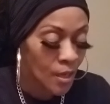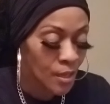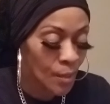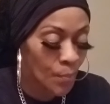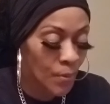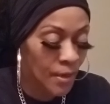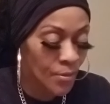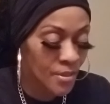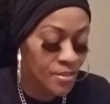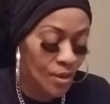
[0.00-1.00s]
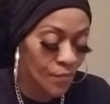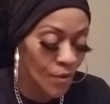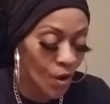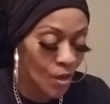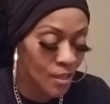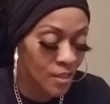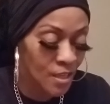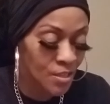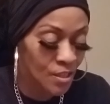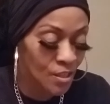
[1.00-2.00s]
the appearance of y'all
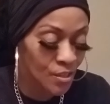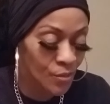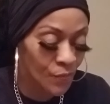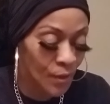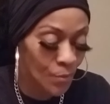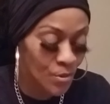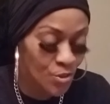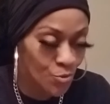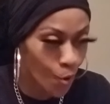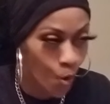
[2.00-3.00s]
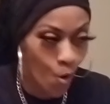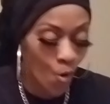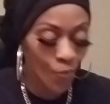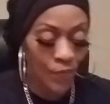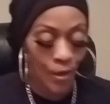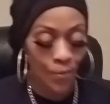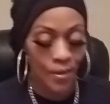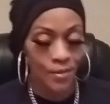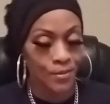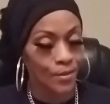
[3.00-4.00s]
connection looked very strong, very, you